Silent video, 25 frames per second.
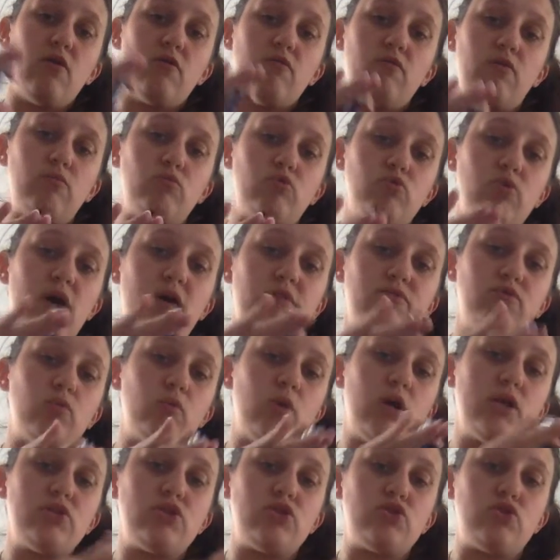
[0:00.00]
from 12 to
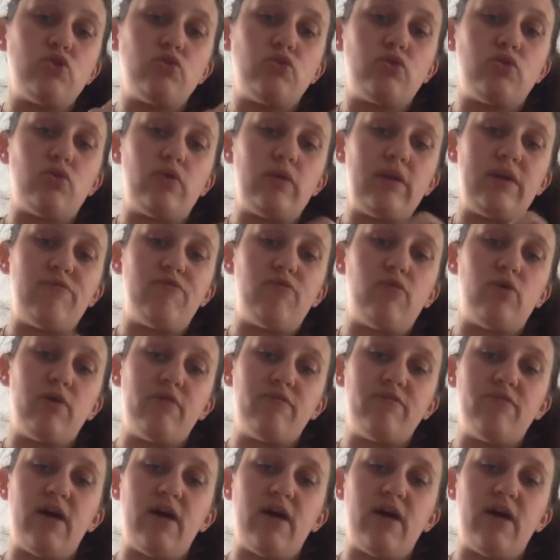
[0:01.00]
1 to 2 to 3, 4,